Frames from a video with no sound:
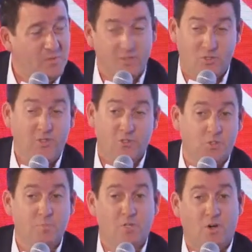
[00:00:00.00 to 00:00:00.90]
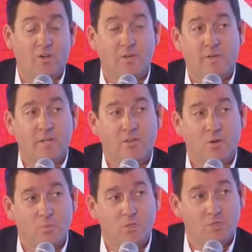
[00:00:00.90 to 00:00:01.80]
that either should be automated
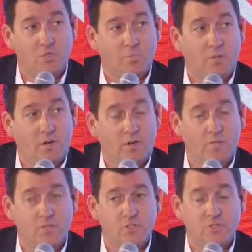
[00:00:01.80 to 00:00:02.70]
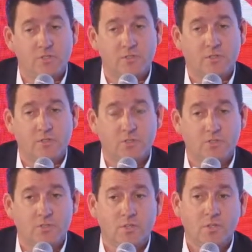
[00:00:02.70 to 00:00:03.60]
or we should apply artificial intelligence.